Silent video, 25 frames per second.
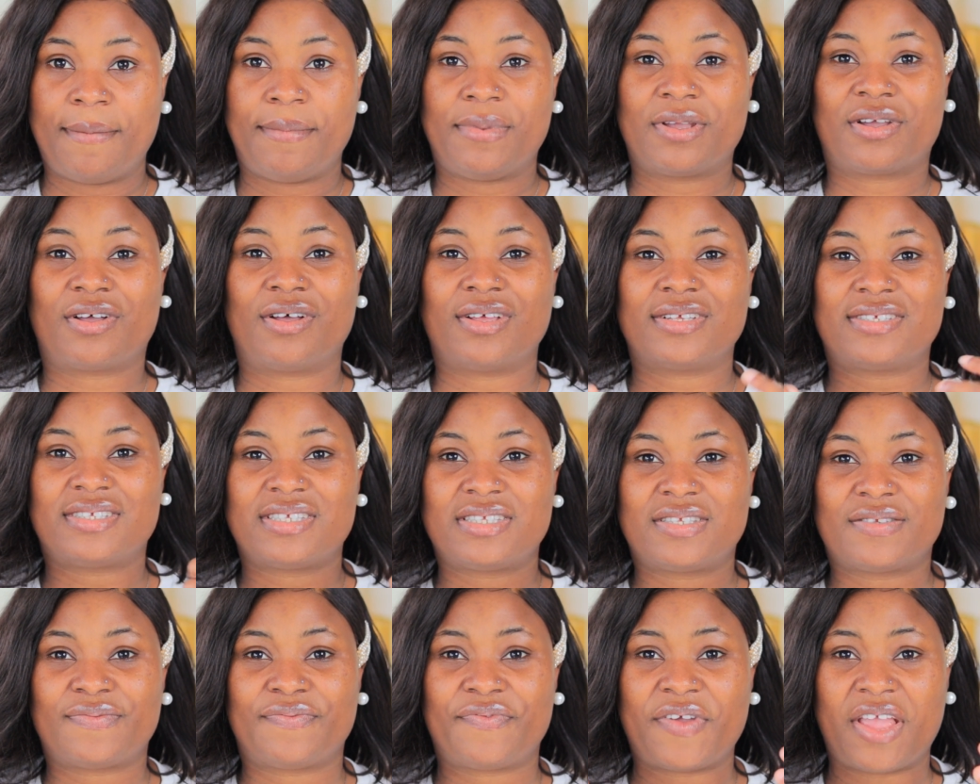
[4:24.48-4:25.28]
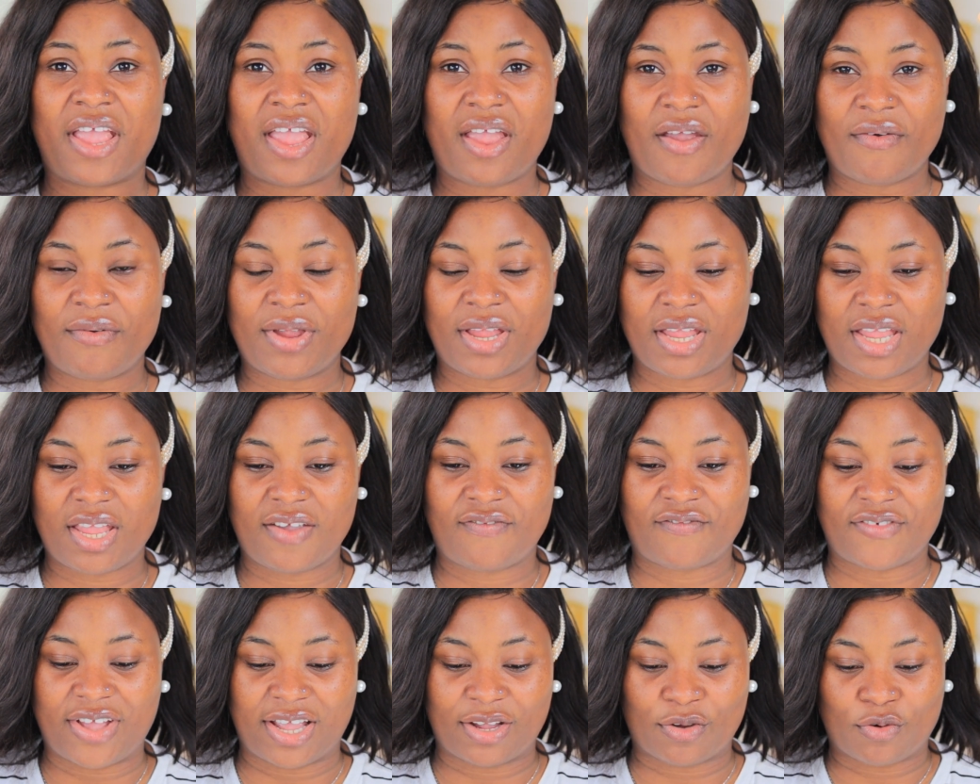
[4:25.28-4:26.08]
because it's
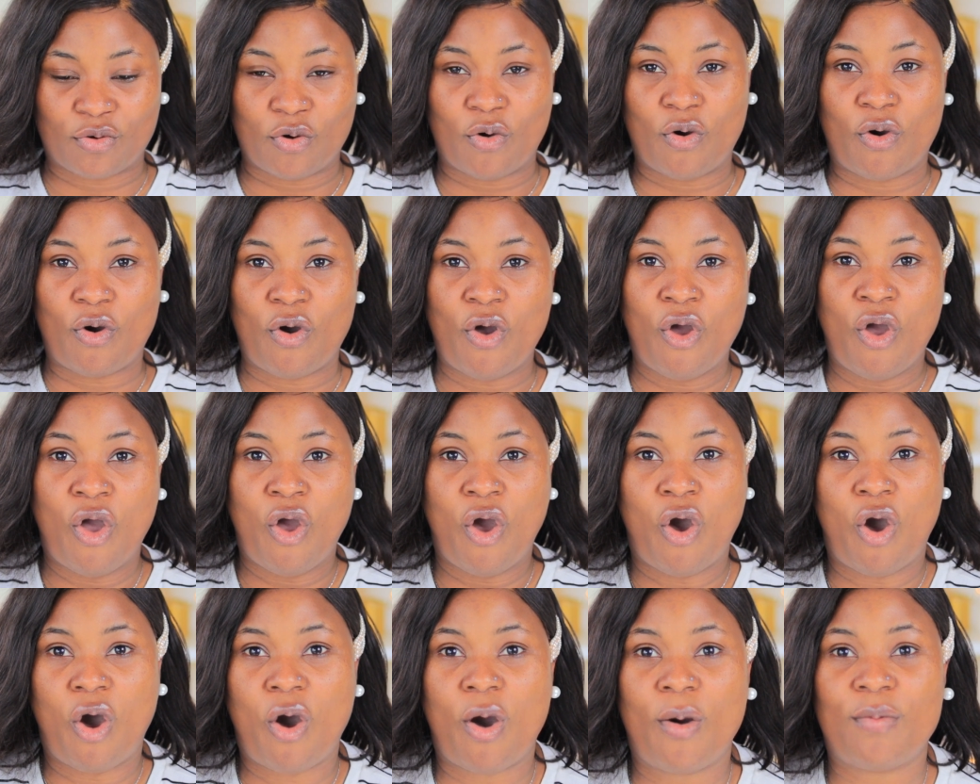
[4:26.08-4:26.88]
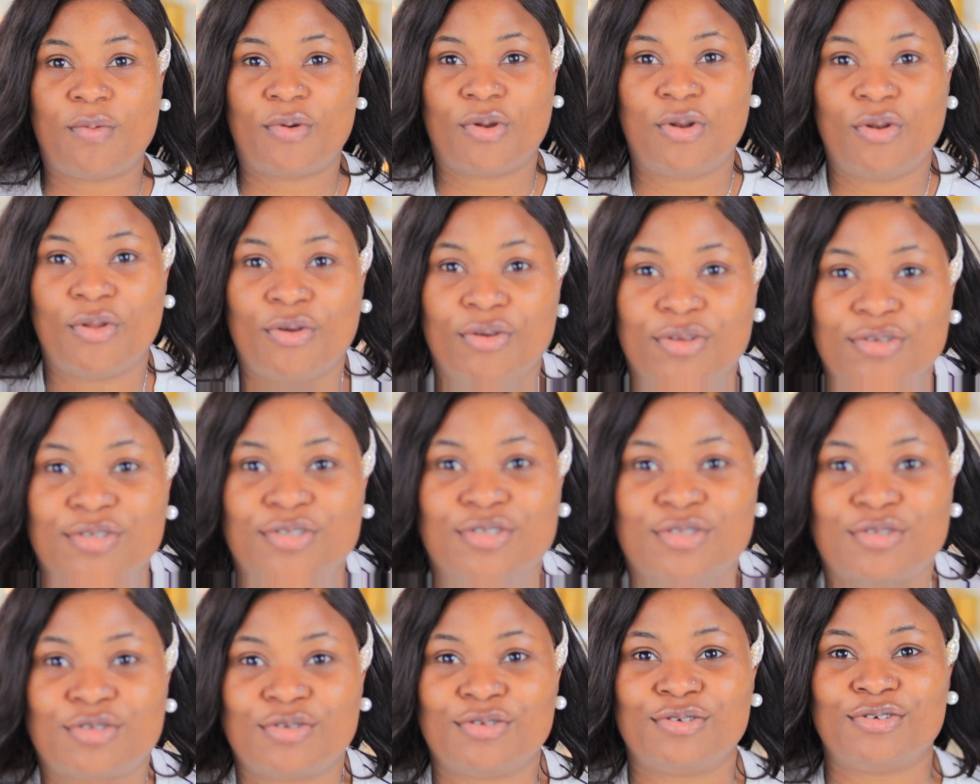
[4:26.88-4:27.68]
if I go up
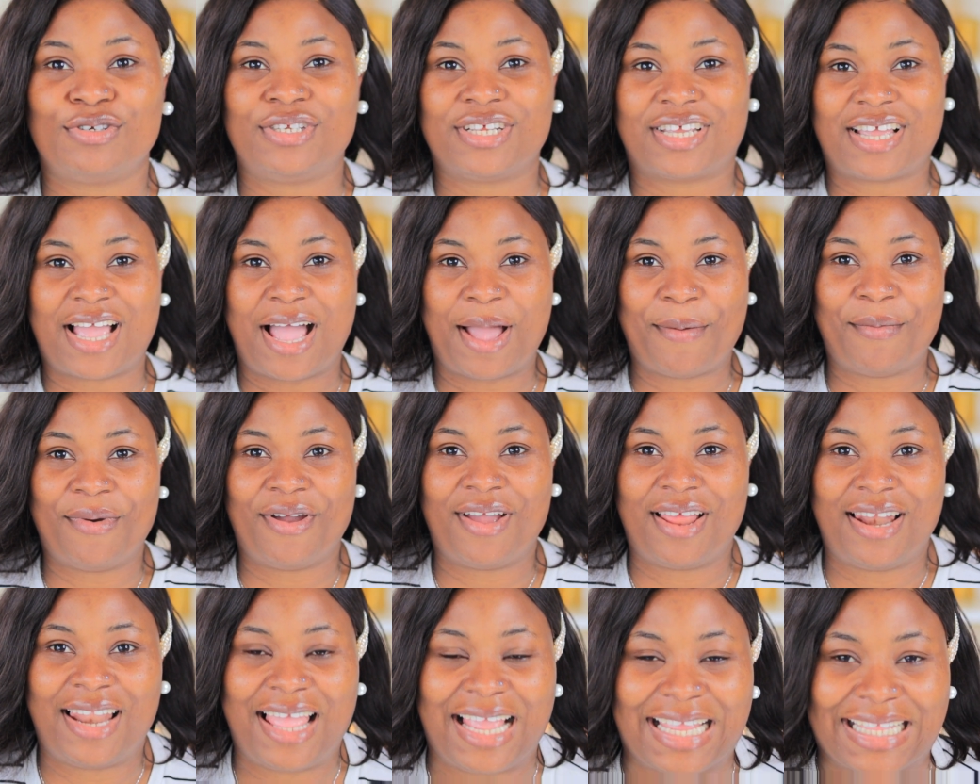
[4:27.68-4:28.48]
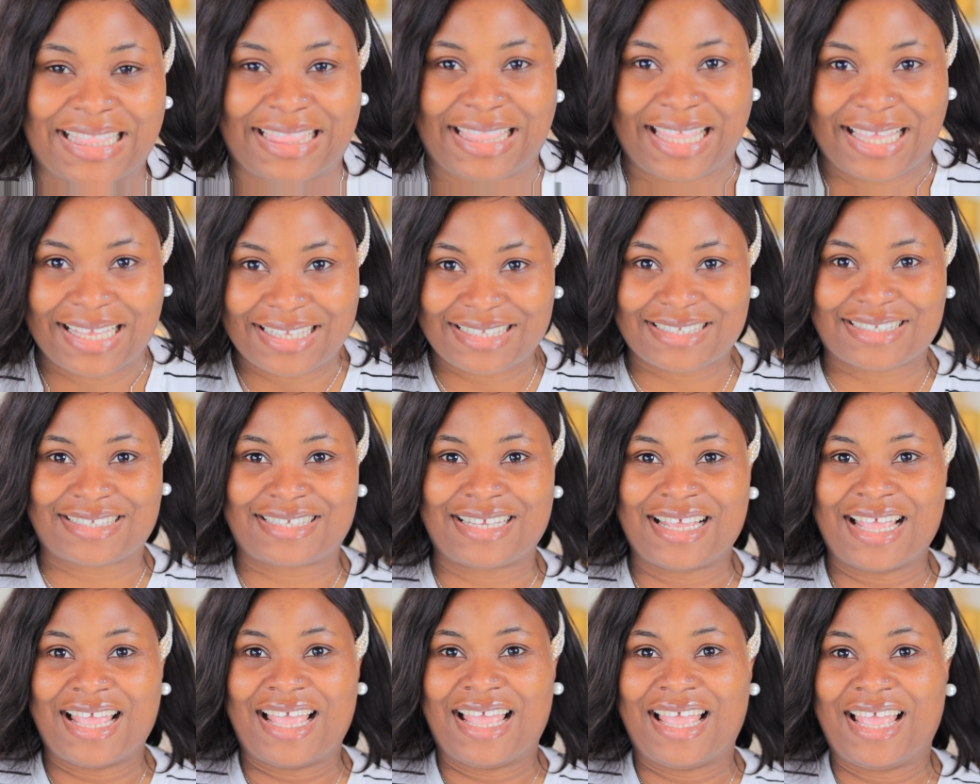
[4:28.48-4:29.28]
close to the camera like this,
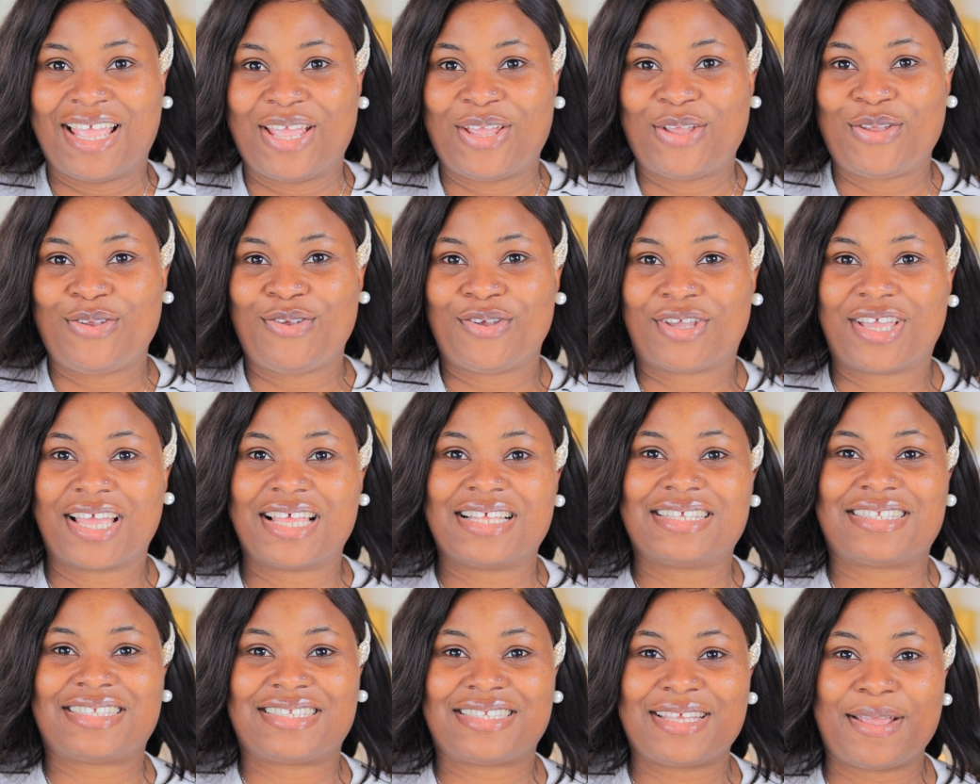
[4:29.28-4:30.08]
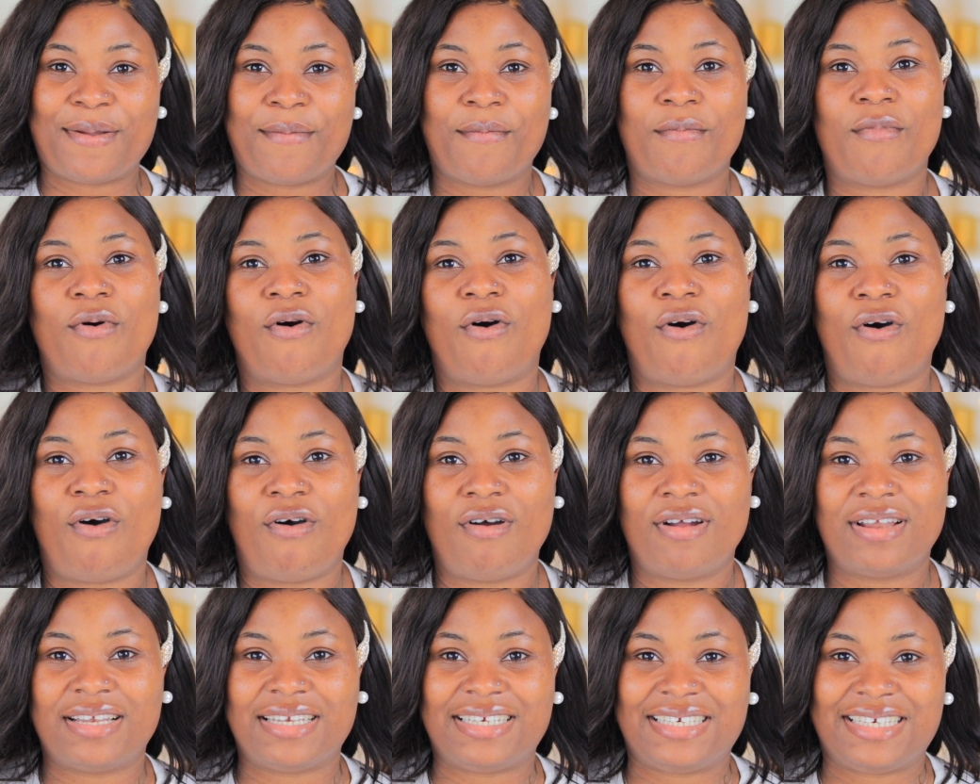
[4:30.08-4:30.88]
you can see
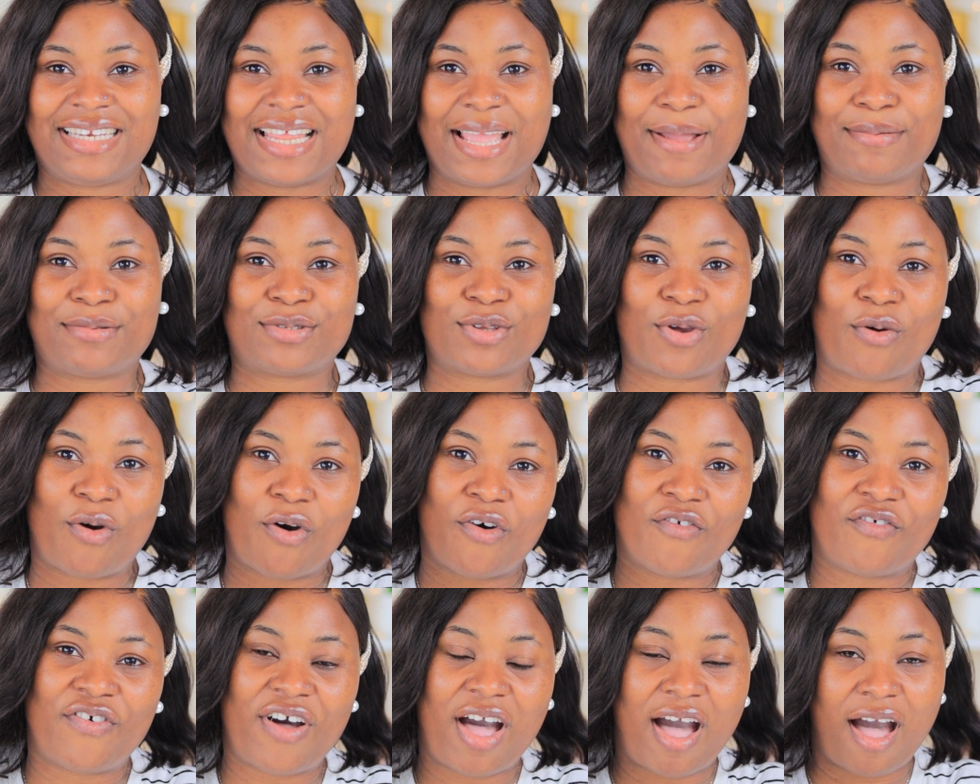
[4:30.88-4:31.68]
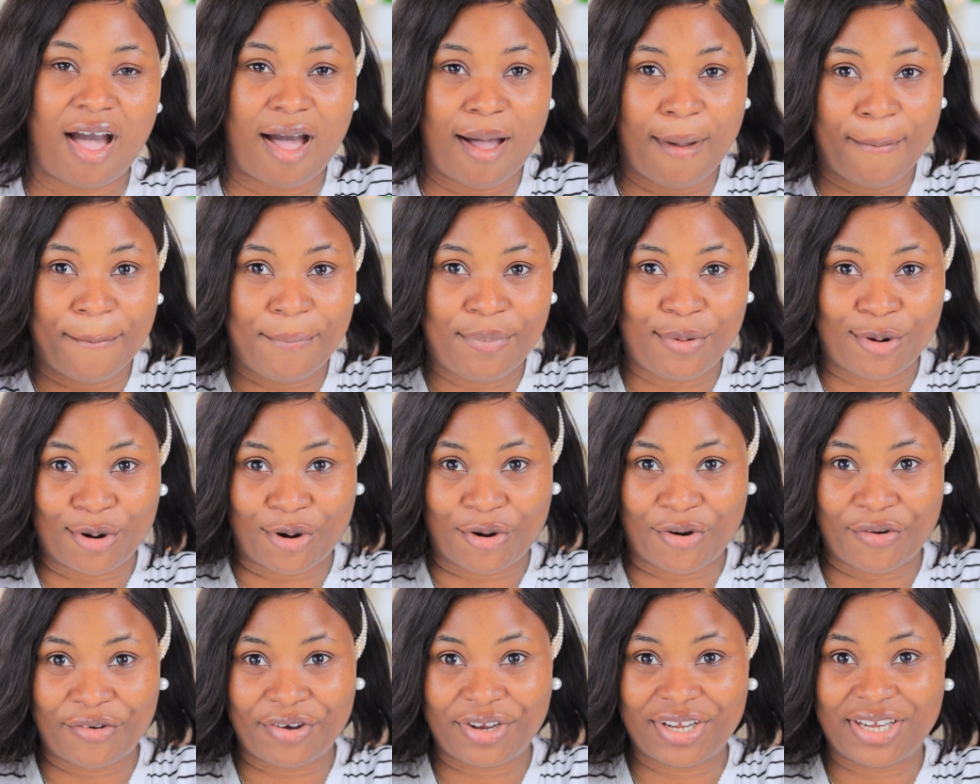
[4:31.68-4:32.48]
more depth of how
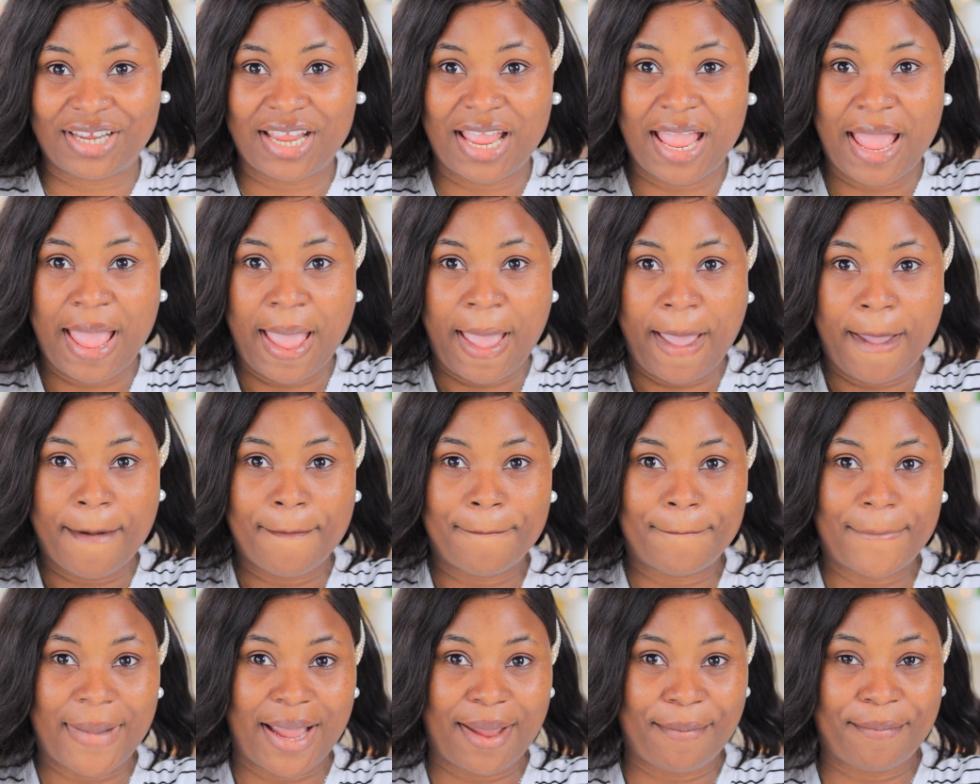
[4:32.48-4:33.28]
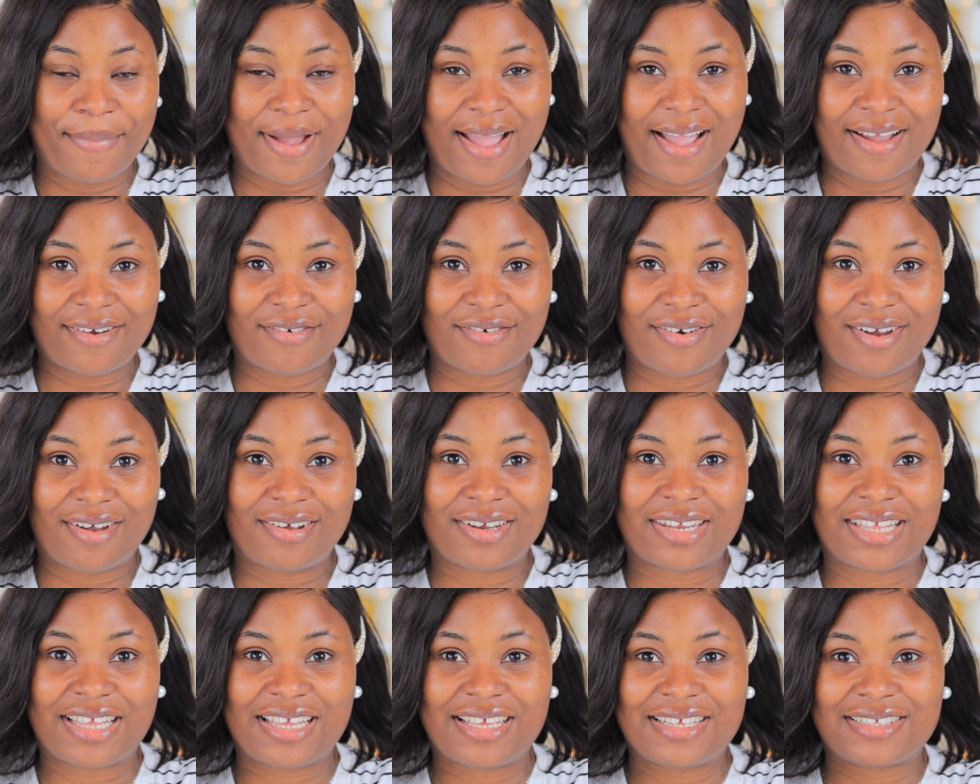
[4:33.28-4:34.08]
blurry my
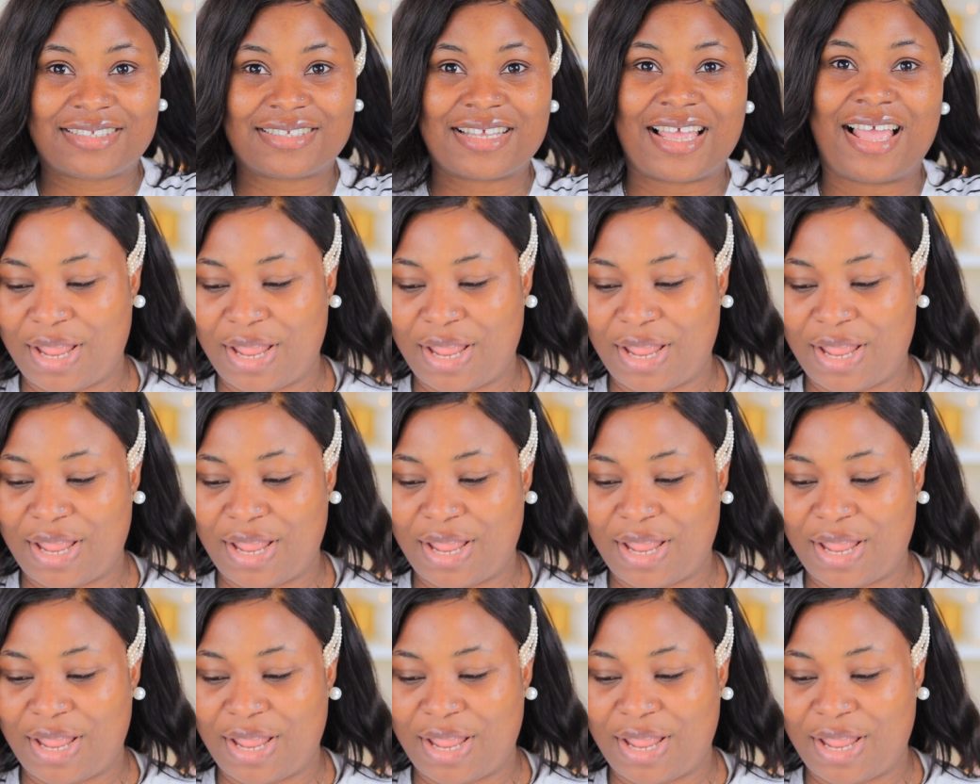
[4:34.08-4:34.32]
background is.